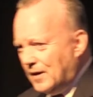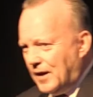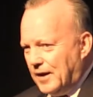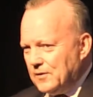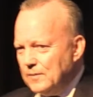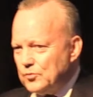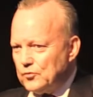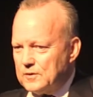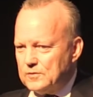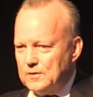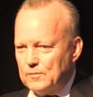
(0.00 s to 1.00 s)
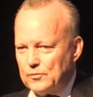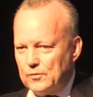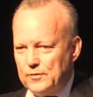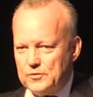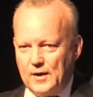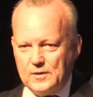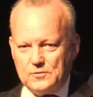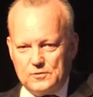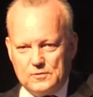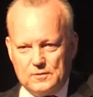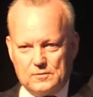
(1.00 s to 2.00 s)
and I'm trying to deal with all these
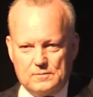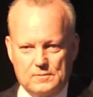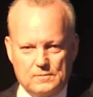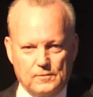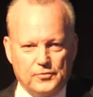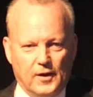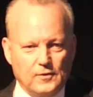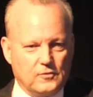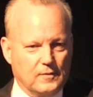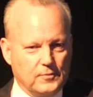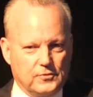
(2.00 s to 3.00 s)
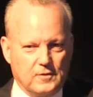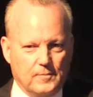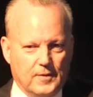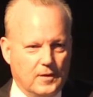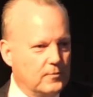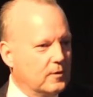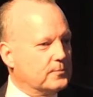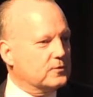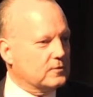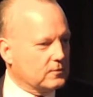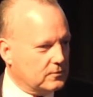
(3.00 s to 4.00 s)
agencies with no time to think about my
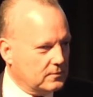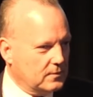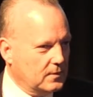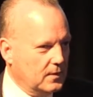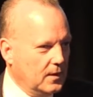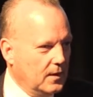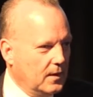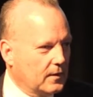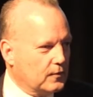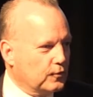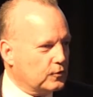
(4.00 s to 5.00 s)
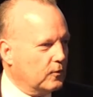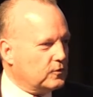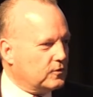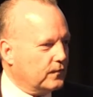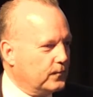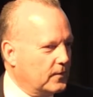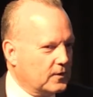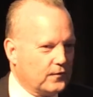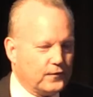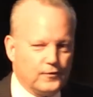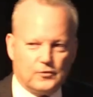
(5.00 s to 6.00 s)
business. And of course, one of
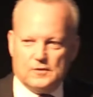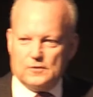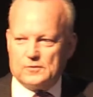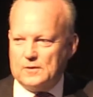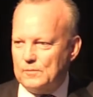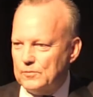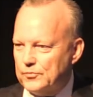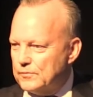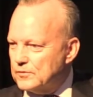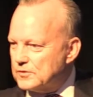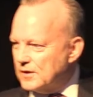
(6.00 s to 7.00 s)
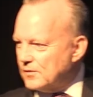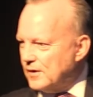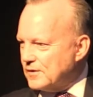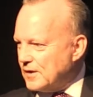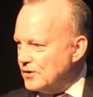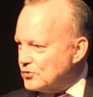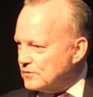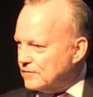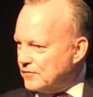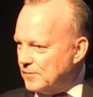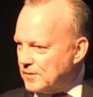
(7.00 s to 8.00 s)
the first things that I will do is get a location
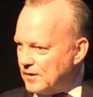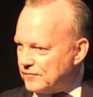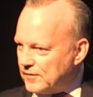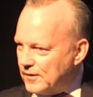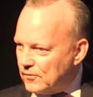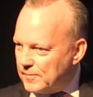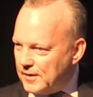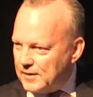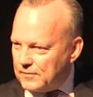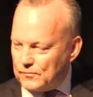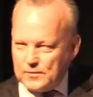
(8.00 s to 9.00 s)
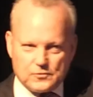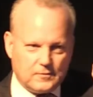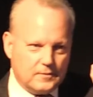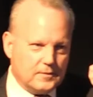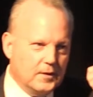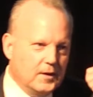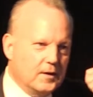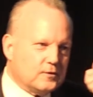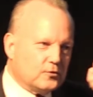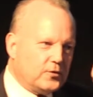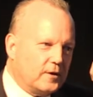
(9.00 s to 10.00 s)
if I'm a cafe or a bar or a restaurant,
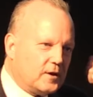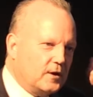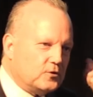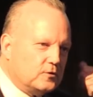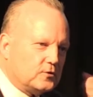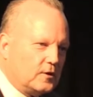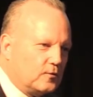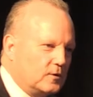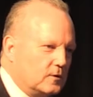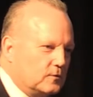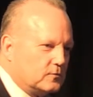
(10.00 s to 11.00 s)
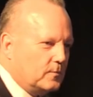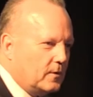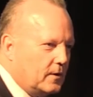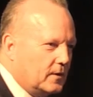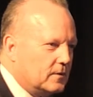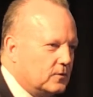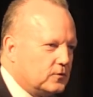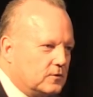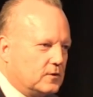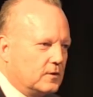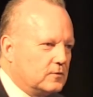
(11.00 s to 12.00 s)
because location's so critical to my
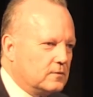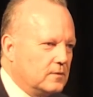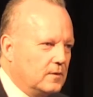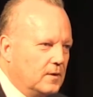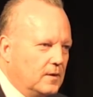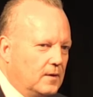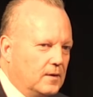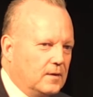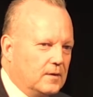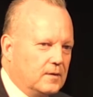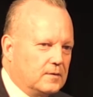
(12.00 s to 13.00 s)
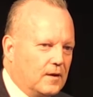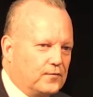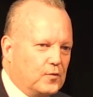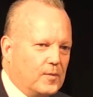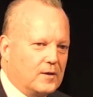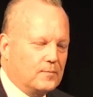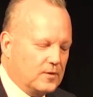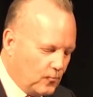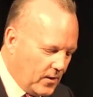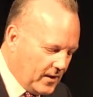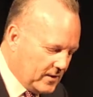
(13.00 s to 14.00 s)
success. Now, if you make me
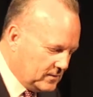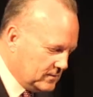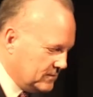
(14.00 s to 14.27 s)
wait